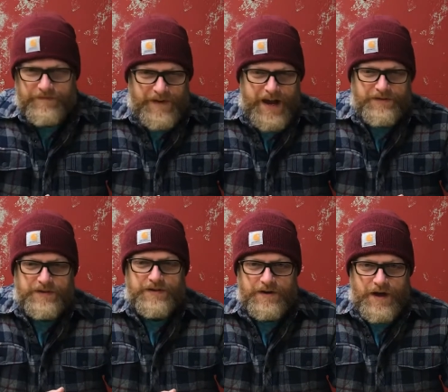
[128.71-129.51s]

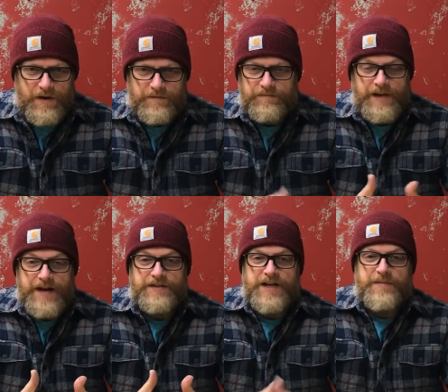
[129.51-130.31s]
$500-600
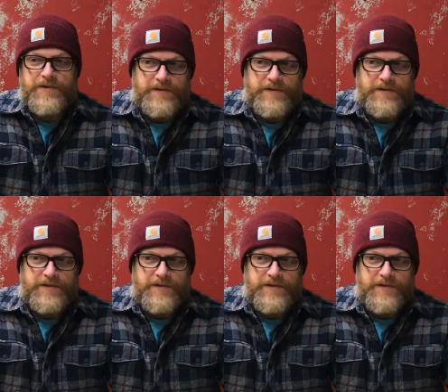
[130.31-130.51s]
lightsaber.